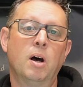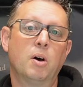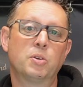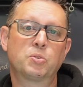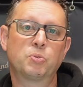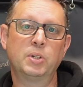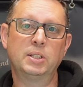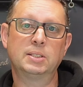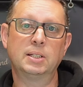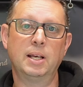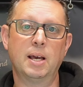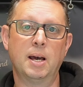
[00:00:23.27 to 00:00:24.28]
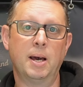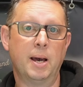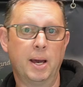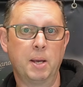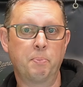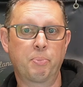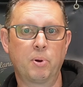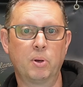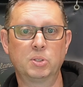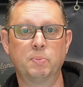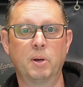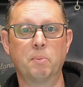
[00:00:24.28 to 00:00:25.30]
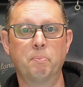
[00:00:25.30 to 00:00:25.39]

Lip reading: I was recently at a pro smoke